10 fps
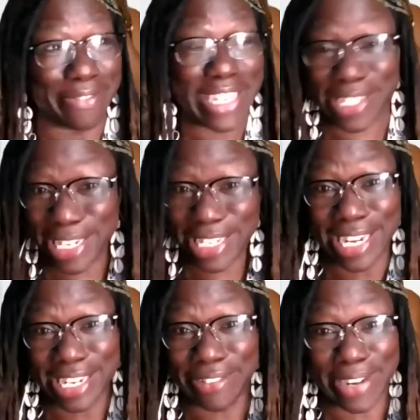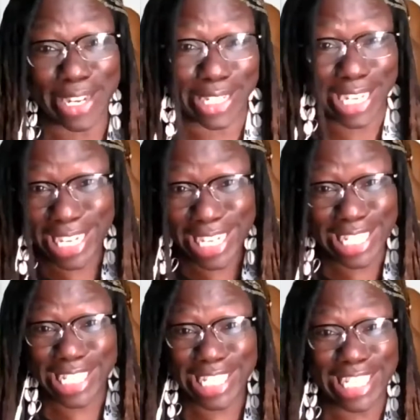Vincent and the
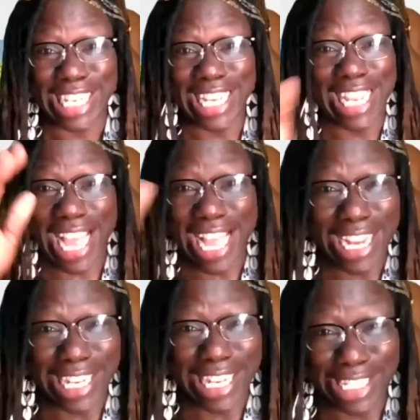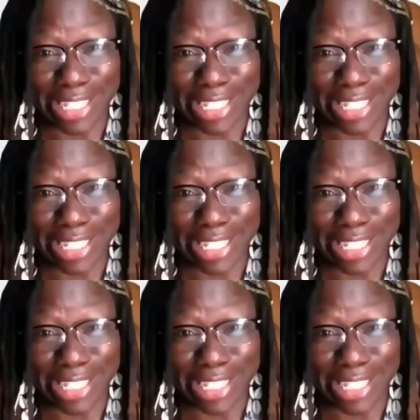Grenadines, and